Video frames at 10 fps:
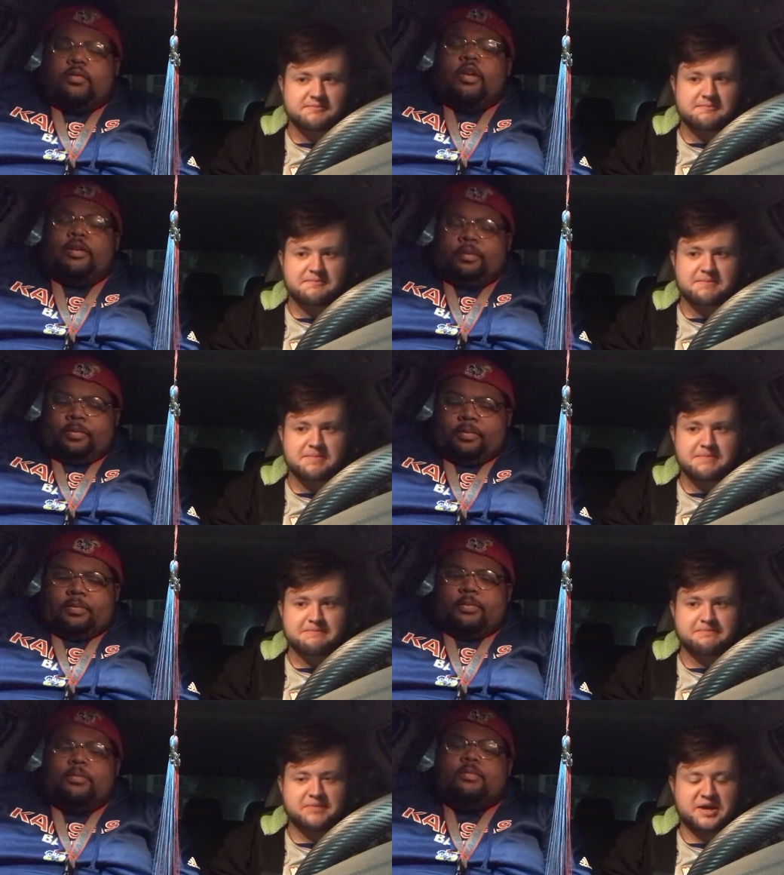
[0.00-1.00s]
Speaker 1: Yeah.
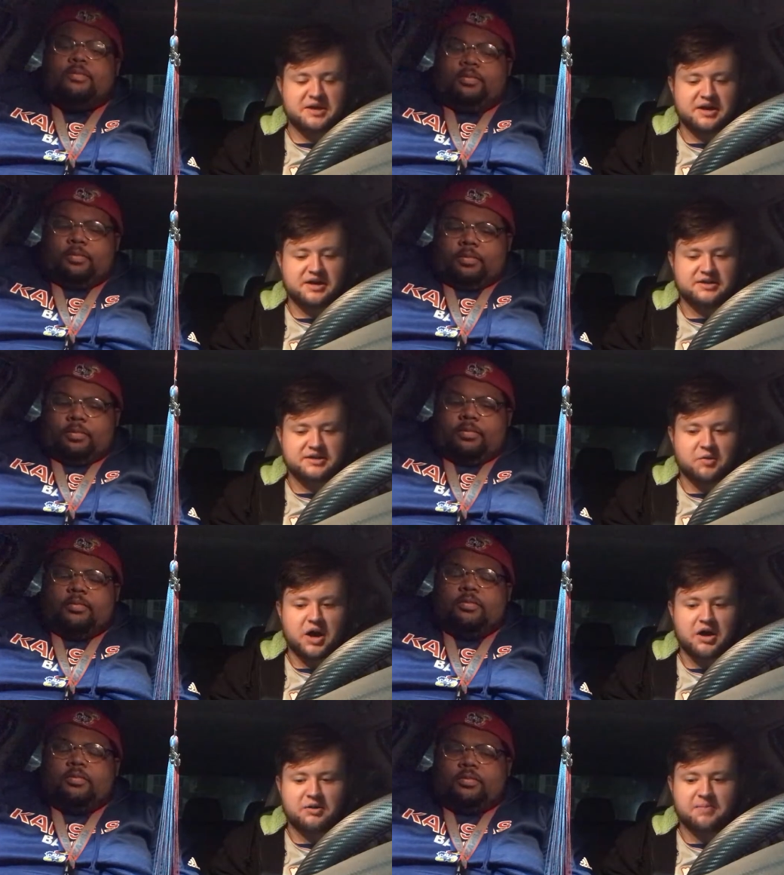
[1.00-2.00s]
Because,
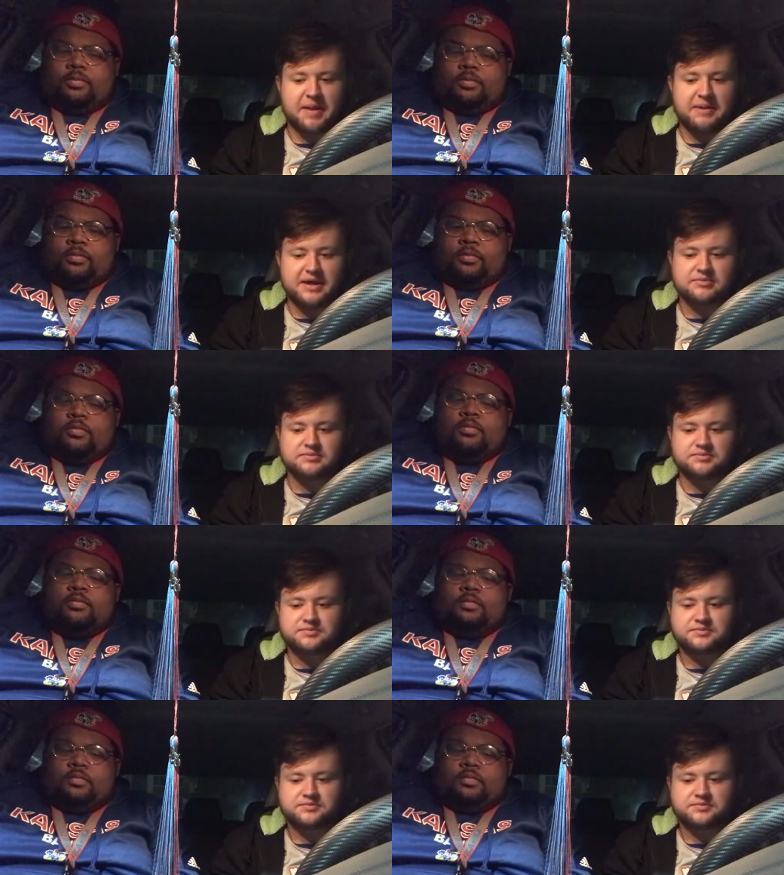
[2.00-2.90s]
well, I mean,